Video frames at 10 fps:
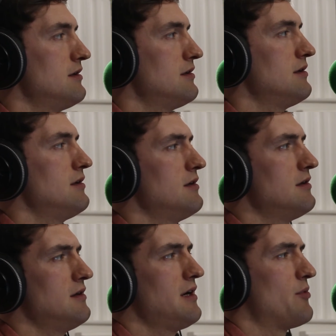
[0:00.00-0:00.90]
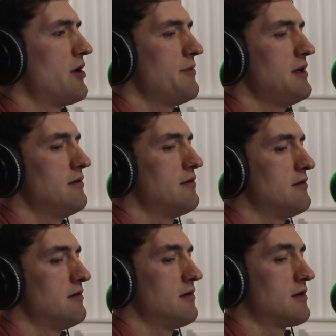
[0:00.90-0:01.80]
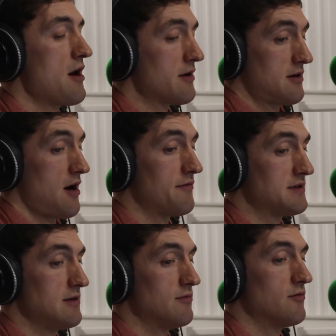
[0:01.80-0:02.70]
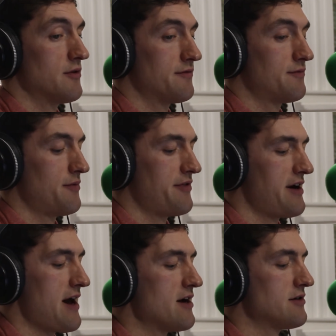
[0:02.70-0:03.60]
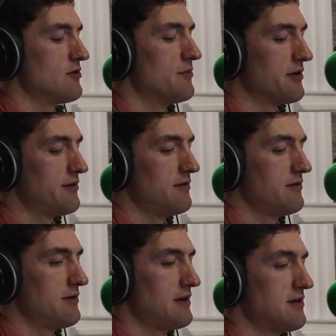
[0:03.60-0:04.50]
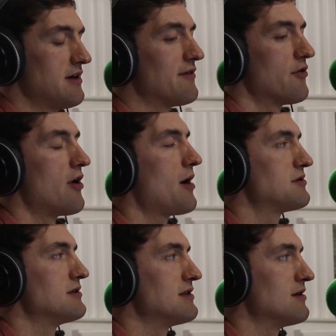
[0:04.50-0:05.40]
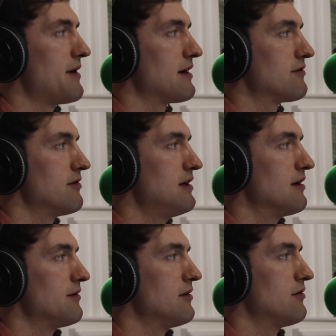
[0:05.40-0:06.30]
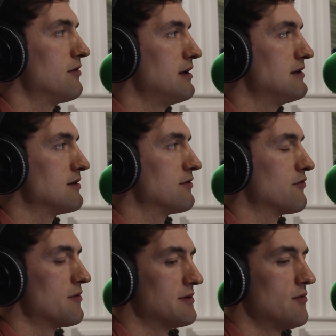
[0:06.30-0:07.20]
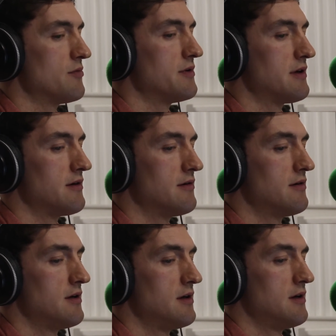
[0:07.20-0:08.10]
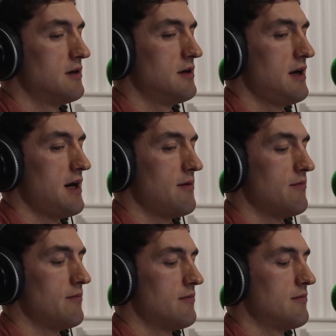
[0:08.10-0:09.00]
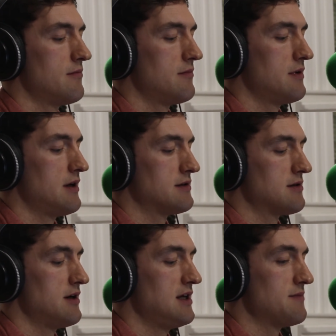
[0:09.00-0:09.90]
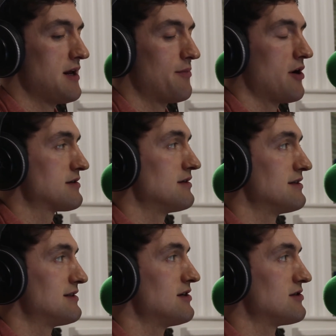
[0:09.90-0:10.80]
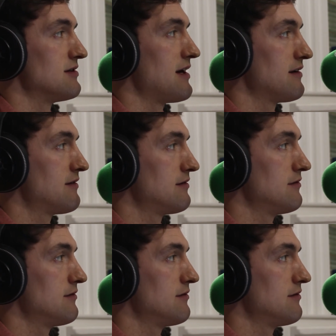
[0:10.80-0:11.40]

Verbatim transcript: I don't know if it's yeah. But I mean, Connacht obviously would have preferred to hang on to him, but they certainly have other options in the back three. I know mm. he's in good form at the moment, and um, and certainly he's made a personal decision that